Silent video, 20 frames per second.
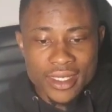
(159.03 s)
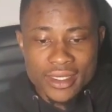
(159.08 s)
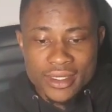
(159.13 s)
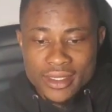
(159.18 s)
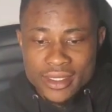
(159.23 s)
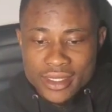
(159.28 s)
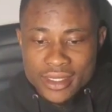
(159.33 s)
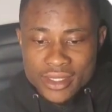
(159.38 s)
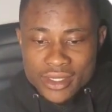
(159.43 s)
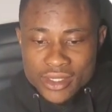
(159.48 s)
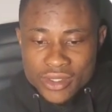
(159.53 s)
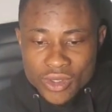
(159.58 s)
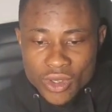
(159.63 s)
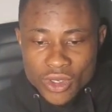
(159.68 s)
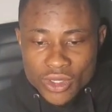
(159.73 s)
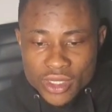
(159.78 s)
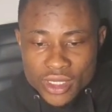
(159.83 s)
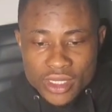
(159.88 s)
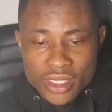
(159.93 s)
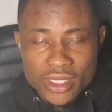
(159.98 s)
this is
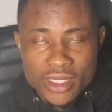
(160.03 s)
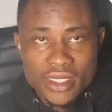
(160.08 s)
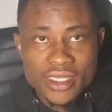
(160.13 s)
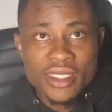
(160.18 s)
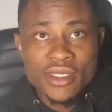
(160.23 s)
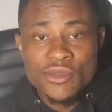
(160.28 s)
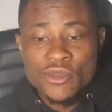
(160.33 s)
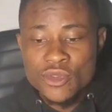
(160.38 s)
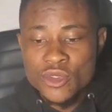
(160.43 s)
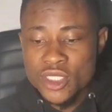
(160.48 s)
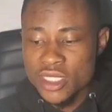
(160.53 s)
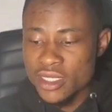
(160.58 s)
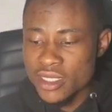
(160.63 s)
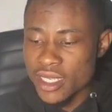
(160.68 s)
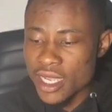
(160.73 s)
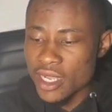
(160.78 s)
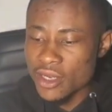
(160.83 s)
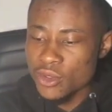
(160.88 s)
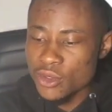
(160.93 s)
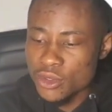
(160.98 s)
not. If you see
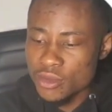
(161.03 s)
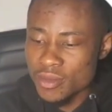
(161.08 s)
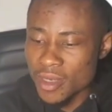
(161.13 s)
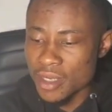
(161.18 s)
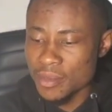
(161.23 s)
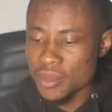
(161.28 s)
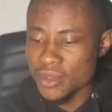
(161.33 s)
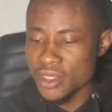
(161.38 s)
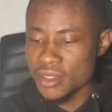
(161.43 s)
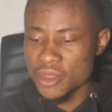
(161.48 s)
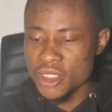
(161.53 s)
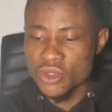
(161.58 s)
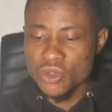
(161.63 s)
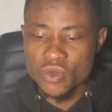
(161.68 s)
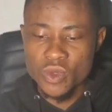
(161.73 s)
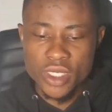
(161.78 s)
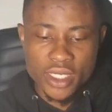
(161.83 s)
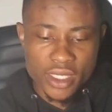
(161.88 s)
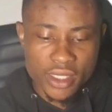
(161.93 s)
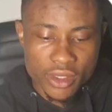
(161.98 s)
their roadmap, let me
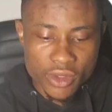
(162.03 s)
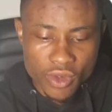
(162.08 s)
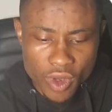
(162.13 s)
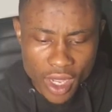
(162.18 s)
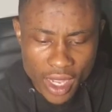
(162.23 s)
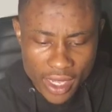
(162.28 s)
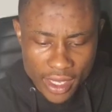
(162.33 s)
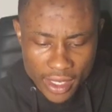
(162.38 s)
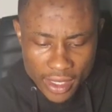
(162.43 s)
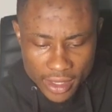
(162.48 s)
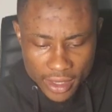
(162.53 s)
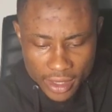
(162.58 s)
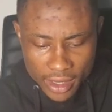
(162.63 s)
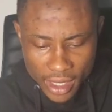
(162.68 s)
quickly go ahead.